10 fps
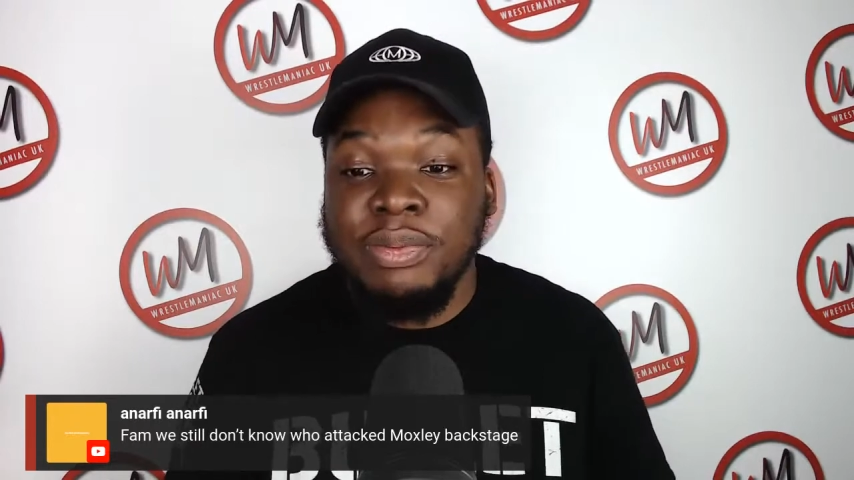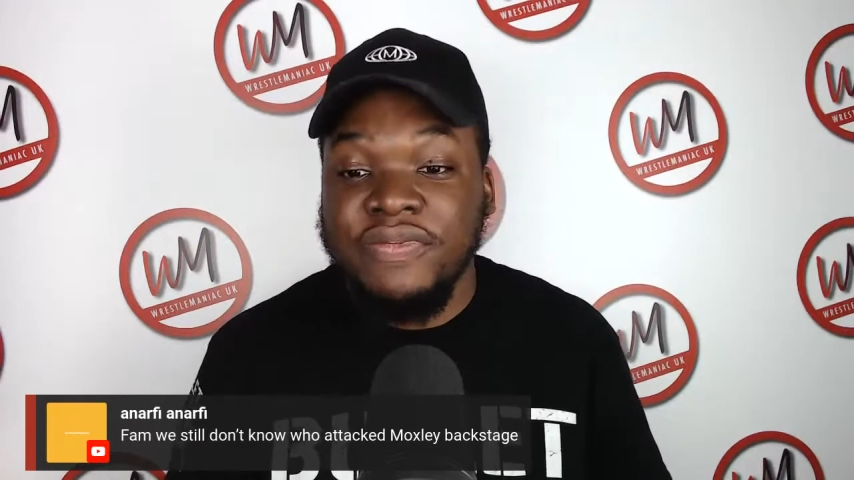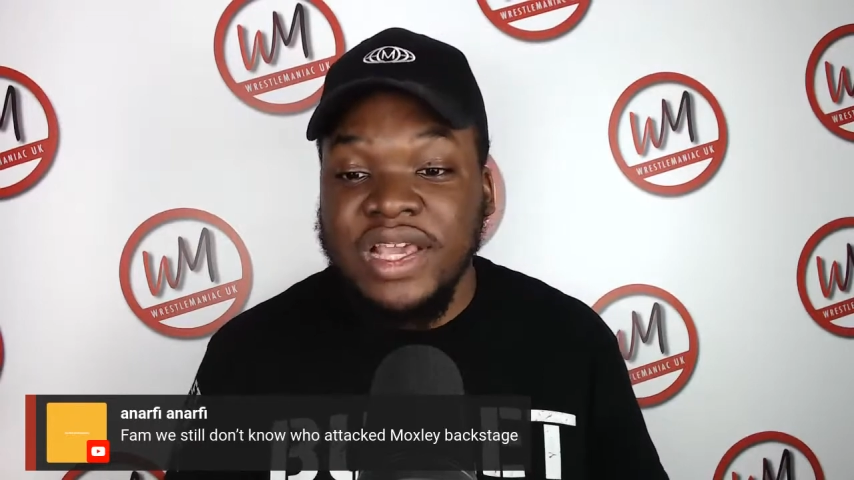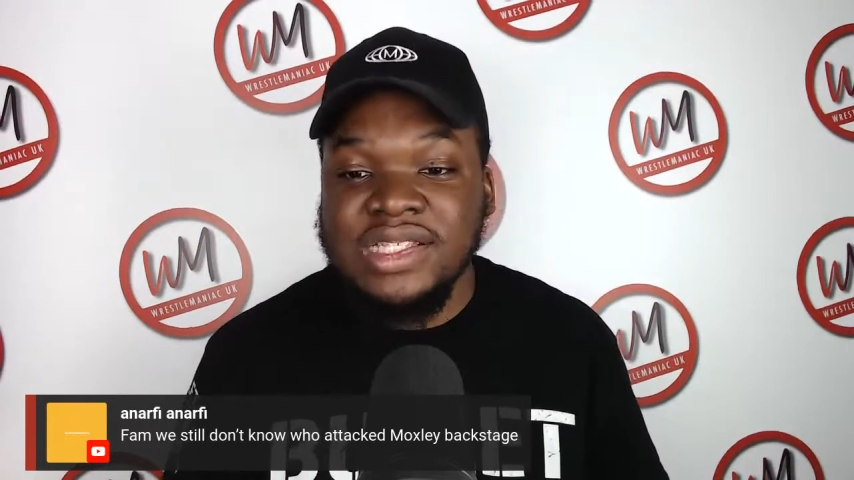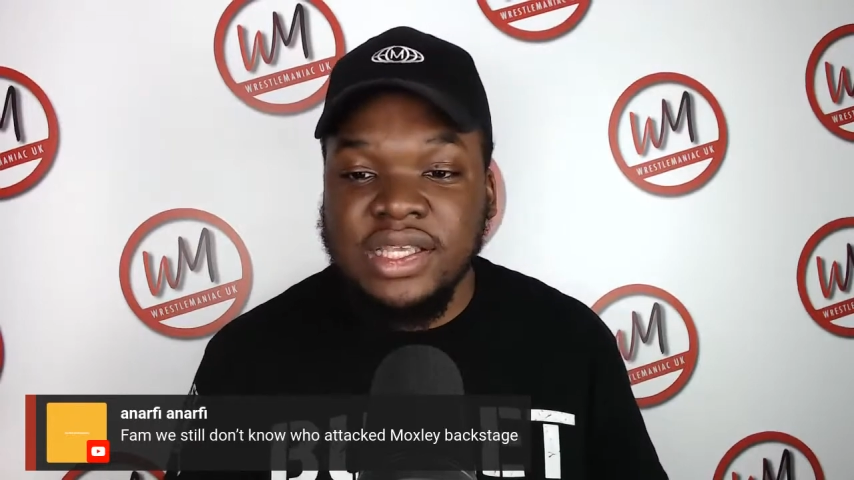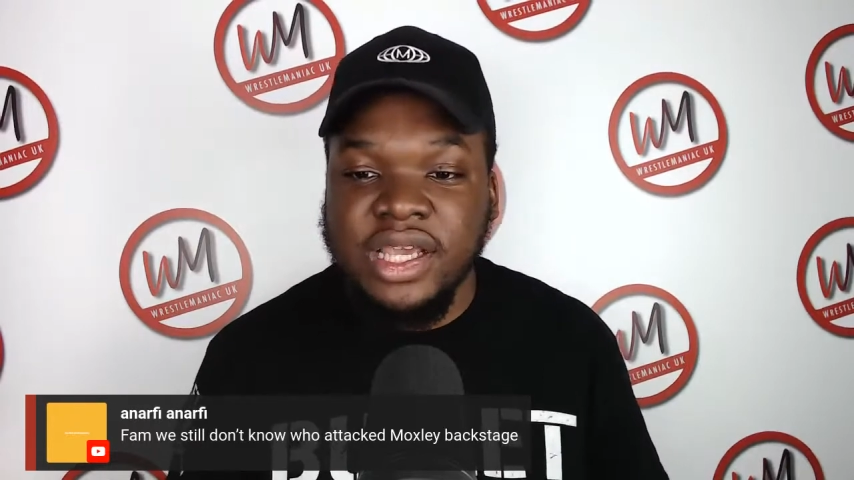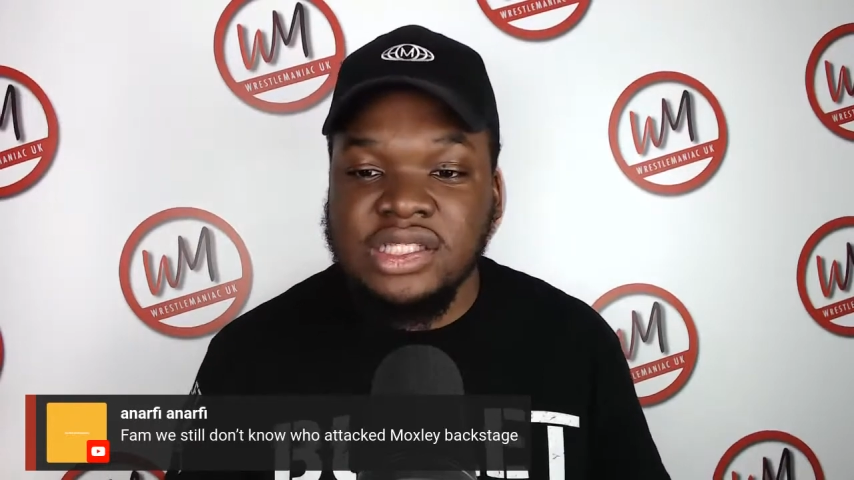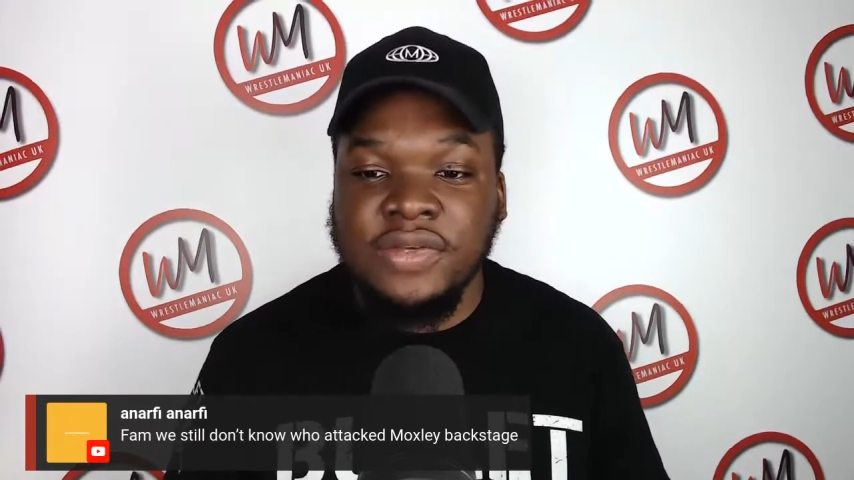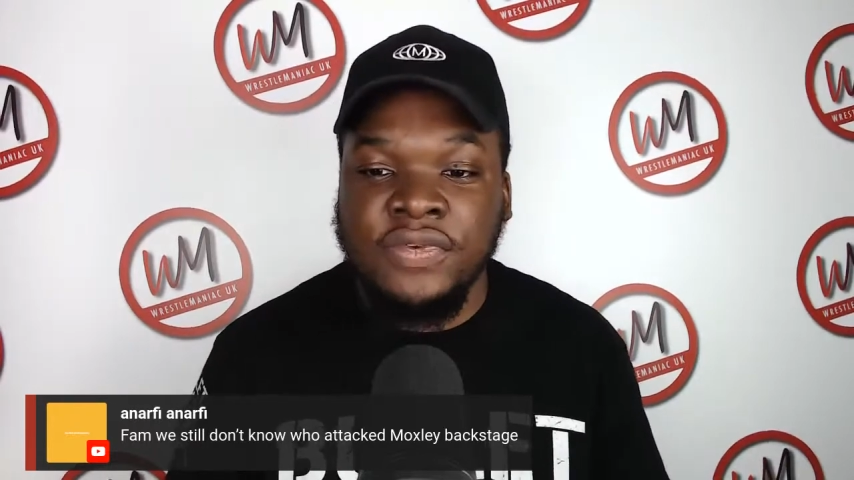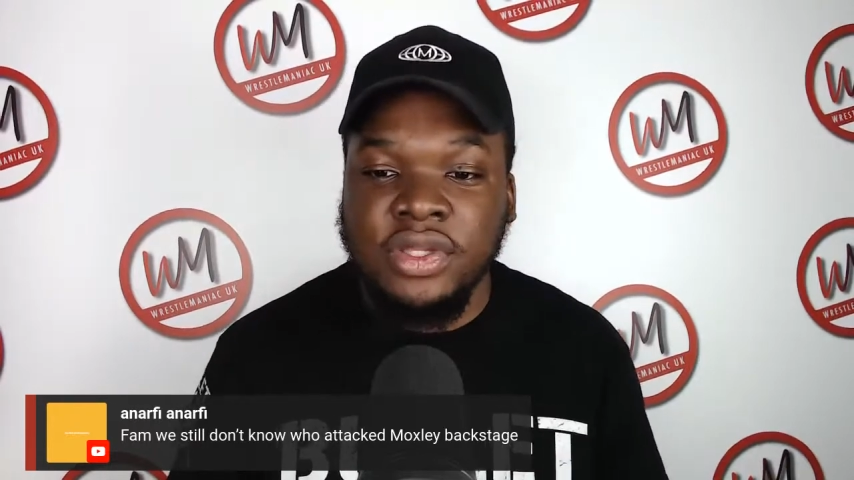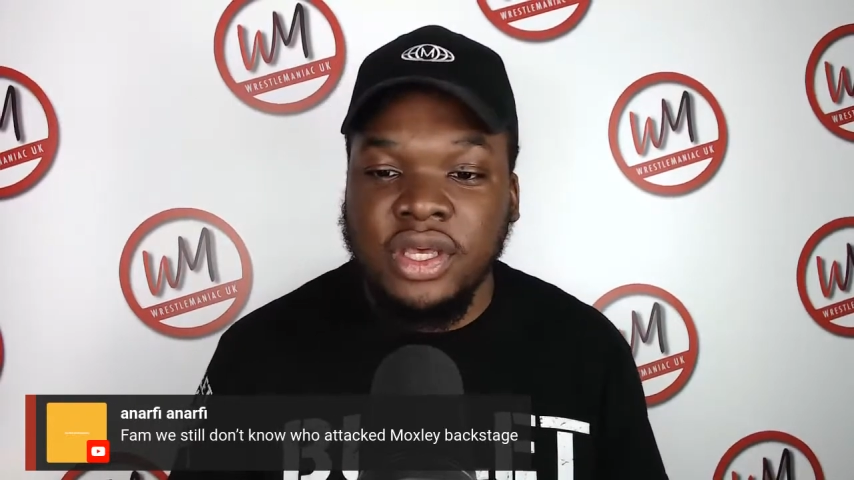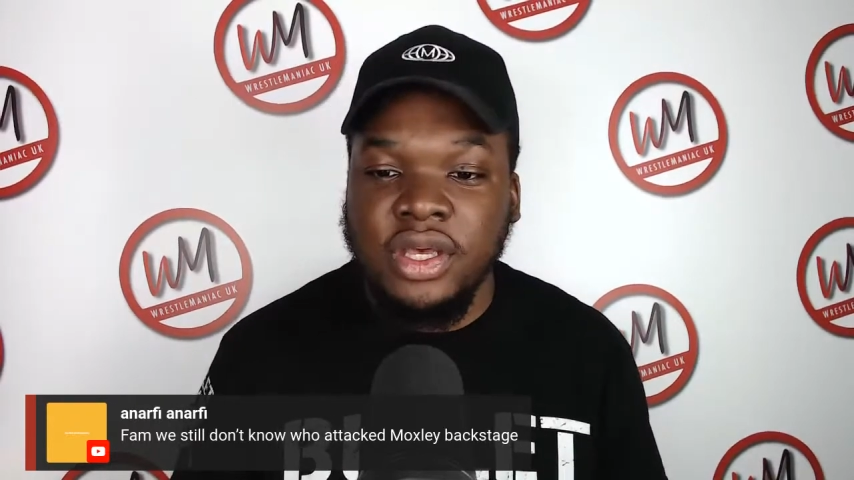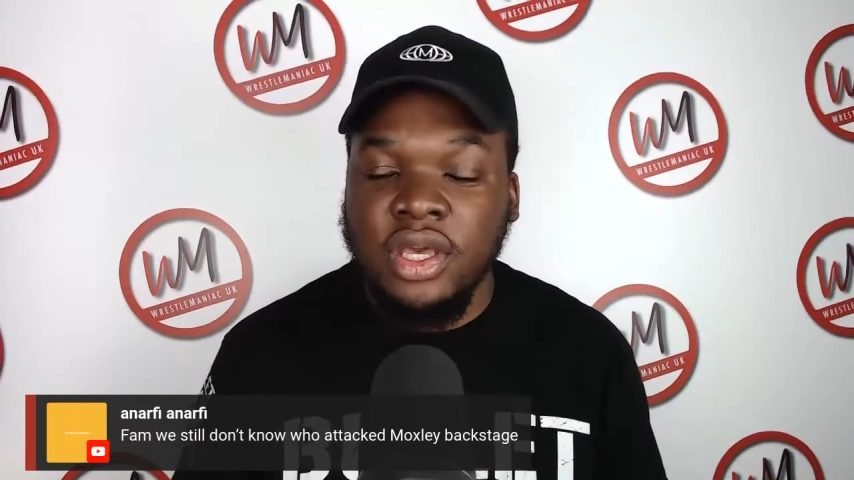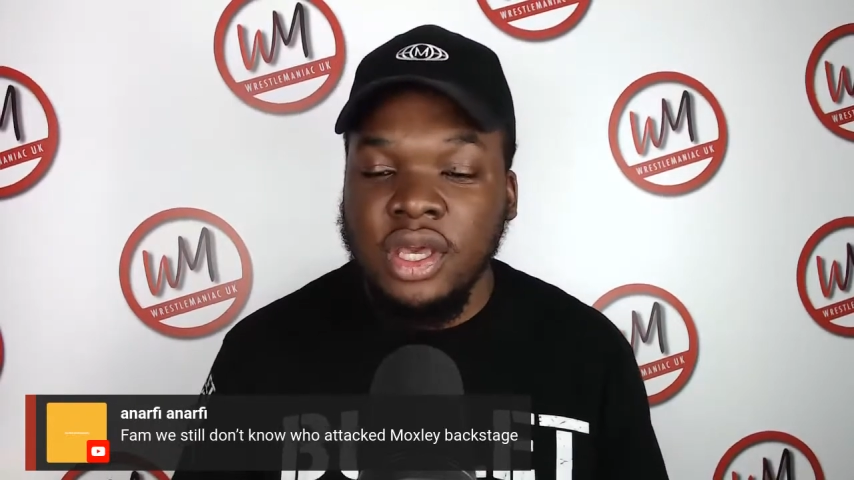be facing Kenta for the